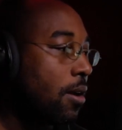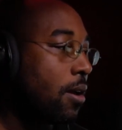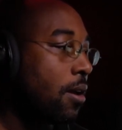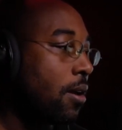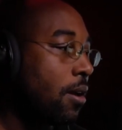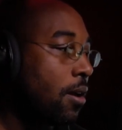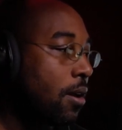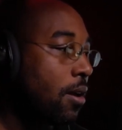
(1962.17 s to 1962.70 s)

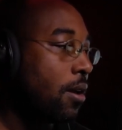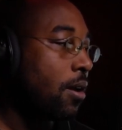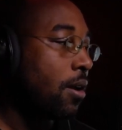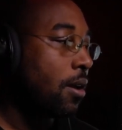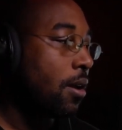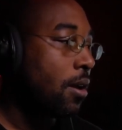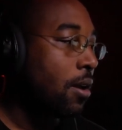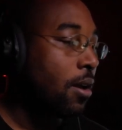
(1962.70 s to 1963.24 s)
uh,
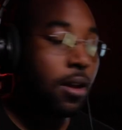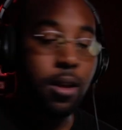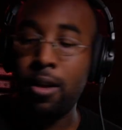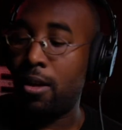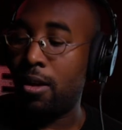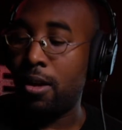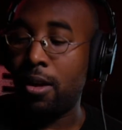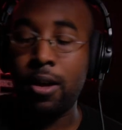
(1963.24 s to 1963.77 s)

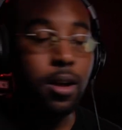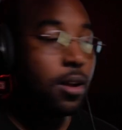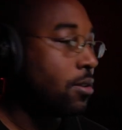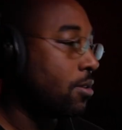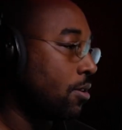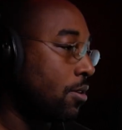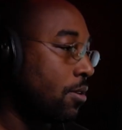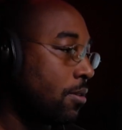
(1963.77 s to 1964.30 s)
uh, uh,
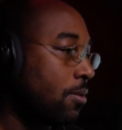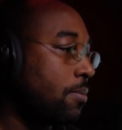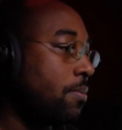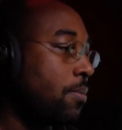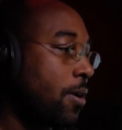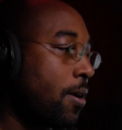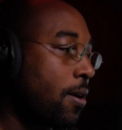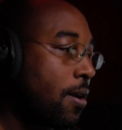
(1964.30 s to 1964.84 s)
duh,
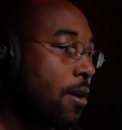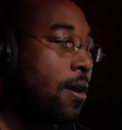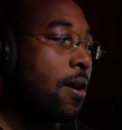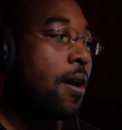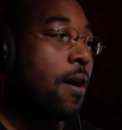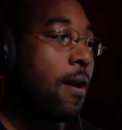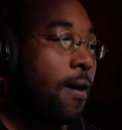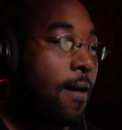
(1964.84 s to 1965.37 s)
uh,
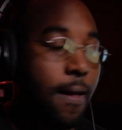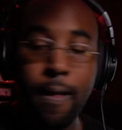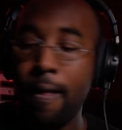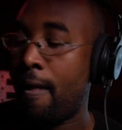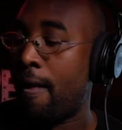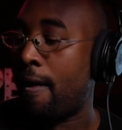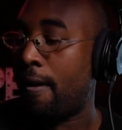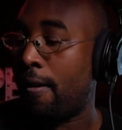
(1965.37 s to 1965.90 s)
uh,
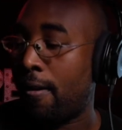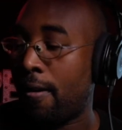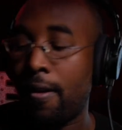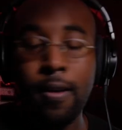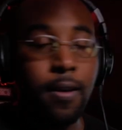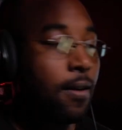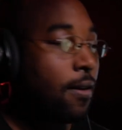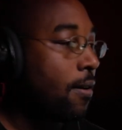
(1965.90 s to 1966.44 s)
uh,
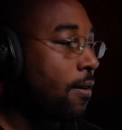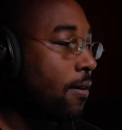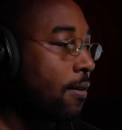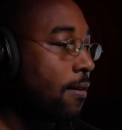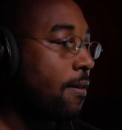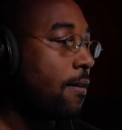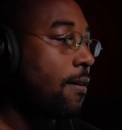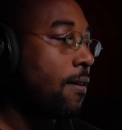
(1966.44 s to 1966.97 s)
uh,
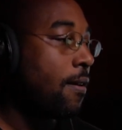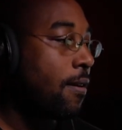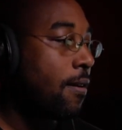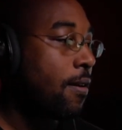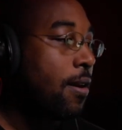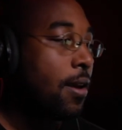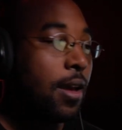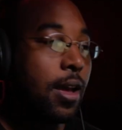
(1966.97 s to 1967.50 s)
uh,
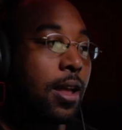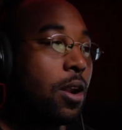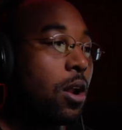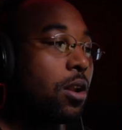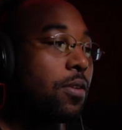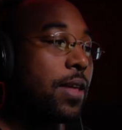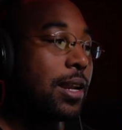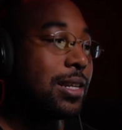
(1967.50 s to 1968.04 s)
and all
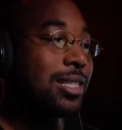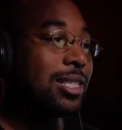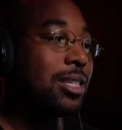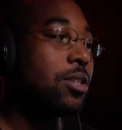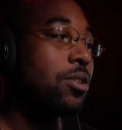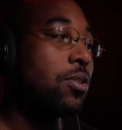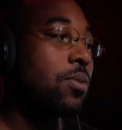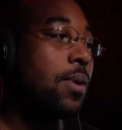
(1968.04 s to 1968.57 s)
of that is
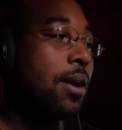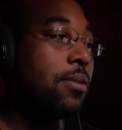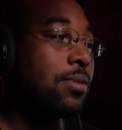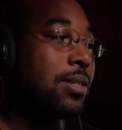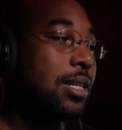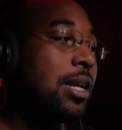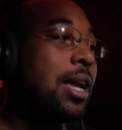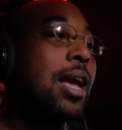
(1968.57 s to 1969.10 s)
centered around
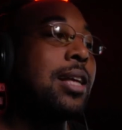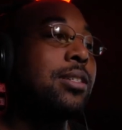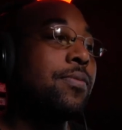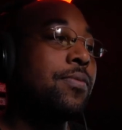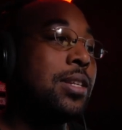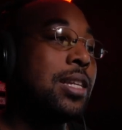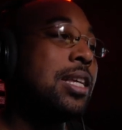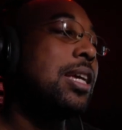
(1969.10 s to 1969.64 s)
D, as
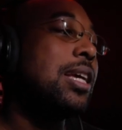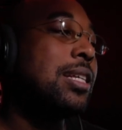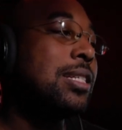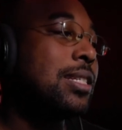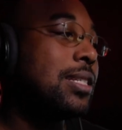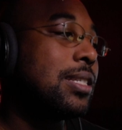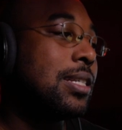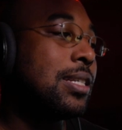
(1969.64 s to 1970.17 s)
if D
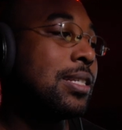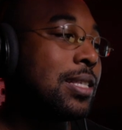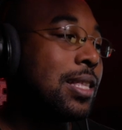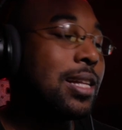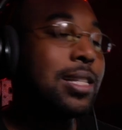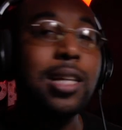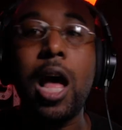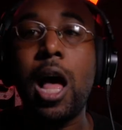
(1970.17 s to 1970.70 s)
is is the
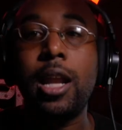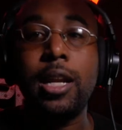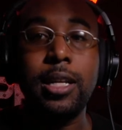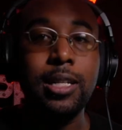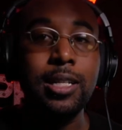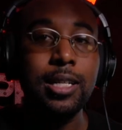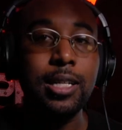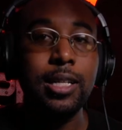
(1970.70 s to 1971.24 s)
tonic.
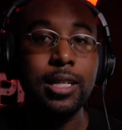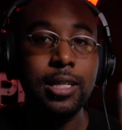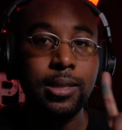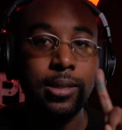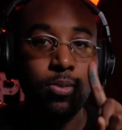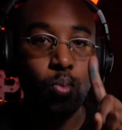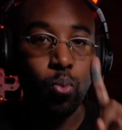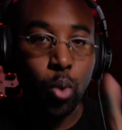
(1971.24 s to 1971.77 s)
D
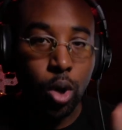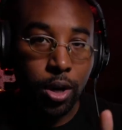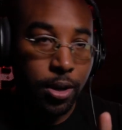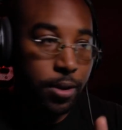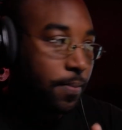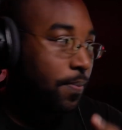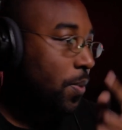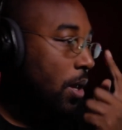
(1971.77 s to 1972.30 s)
is
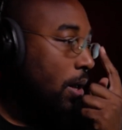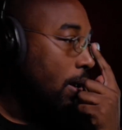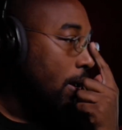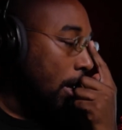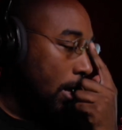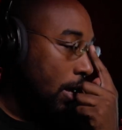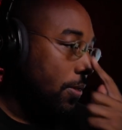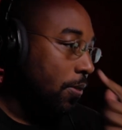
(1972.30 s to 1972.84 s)
one,
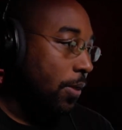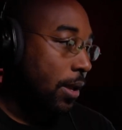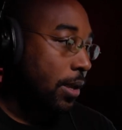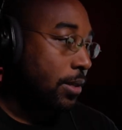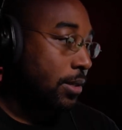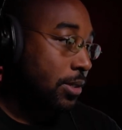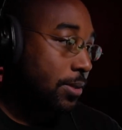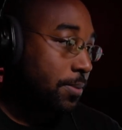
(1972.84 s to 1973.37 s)
and
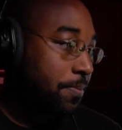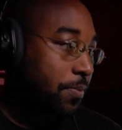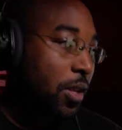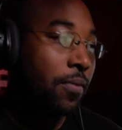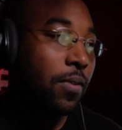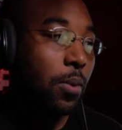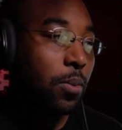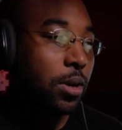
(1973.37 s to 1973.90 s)
things.
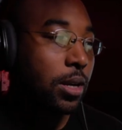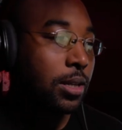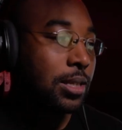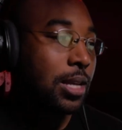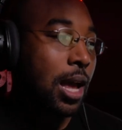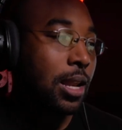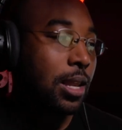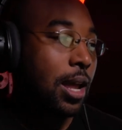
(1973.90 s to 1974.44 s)
If I want to
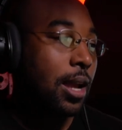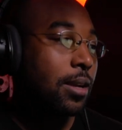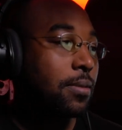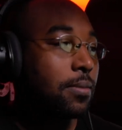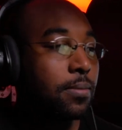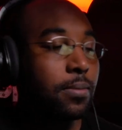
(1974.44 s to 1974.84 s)
assign like